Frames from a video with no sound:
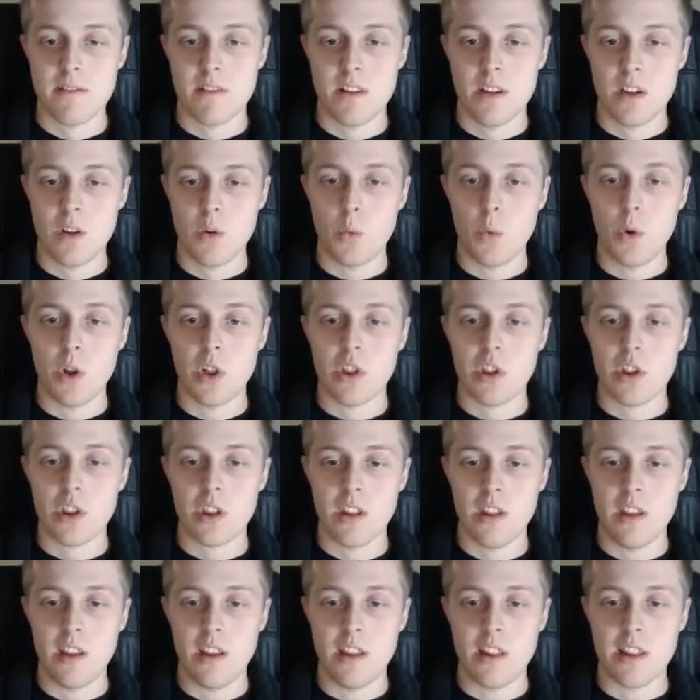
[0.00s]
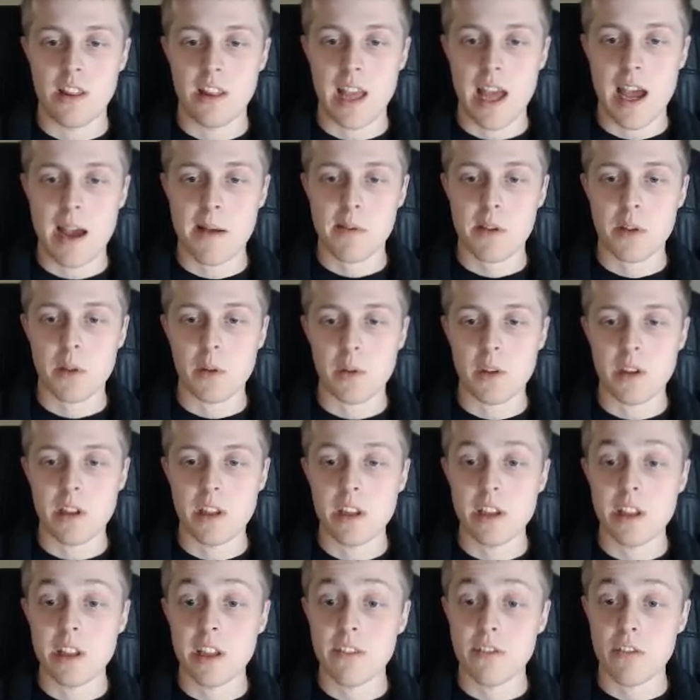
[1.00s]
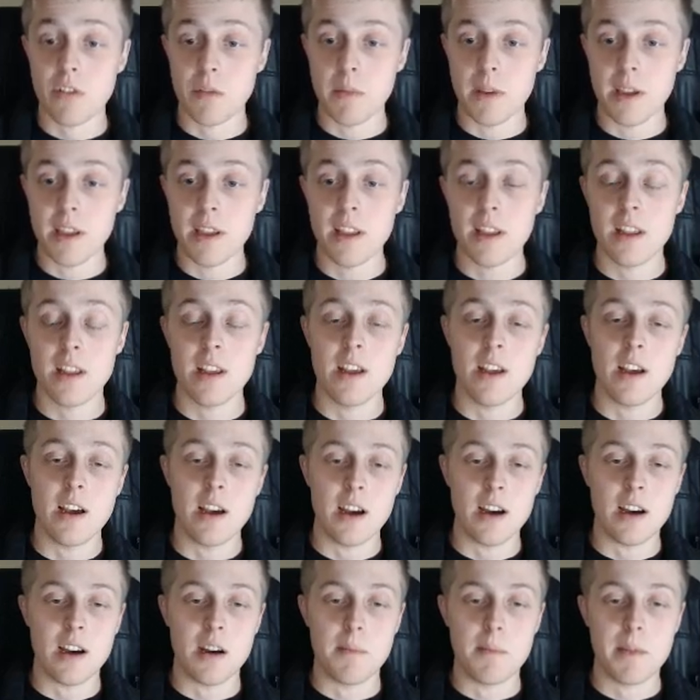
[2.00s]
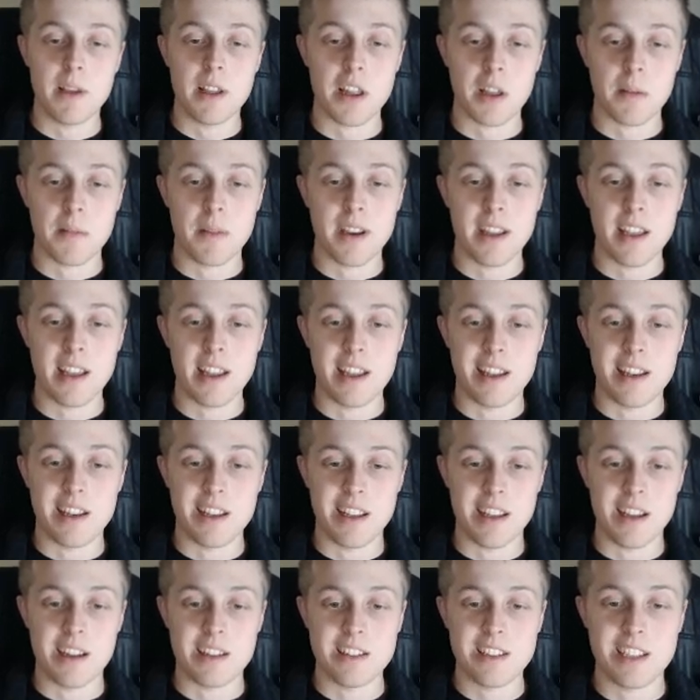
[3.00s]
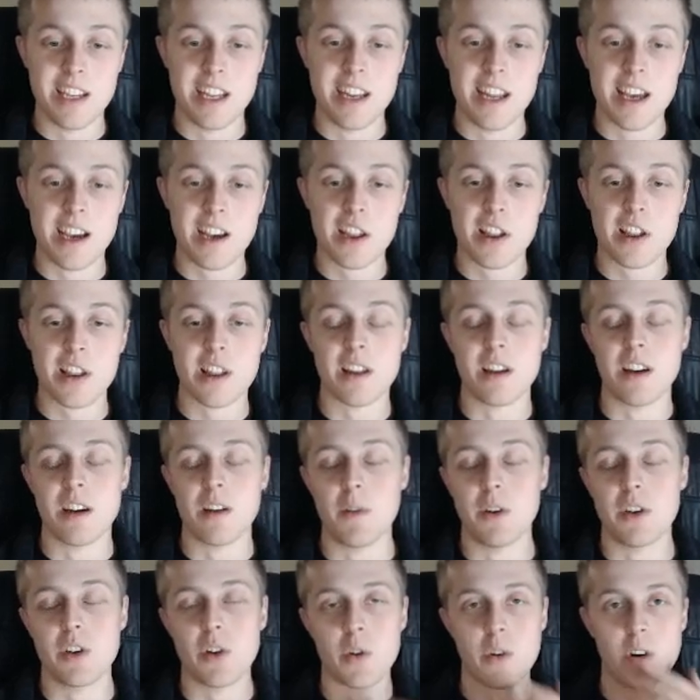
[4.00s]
which is absolutely killing it for me, because I'm getting a 10x return on